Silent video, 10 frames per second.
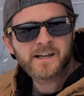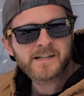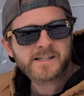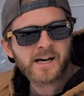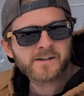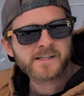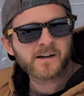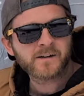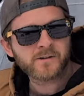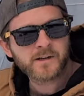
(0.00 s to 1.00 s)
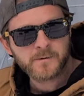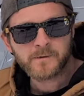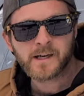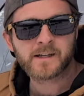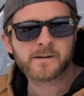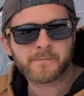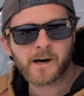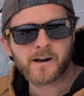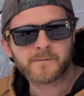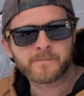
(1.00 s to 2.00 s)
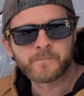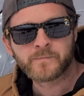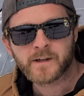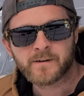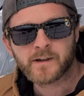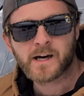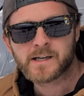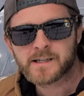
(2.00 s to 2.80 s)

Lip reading: and is now starting to accumulate at the bottom of the high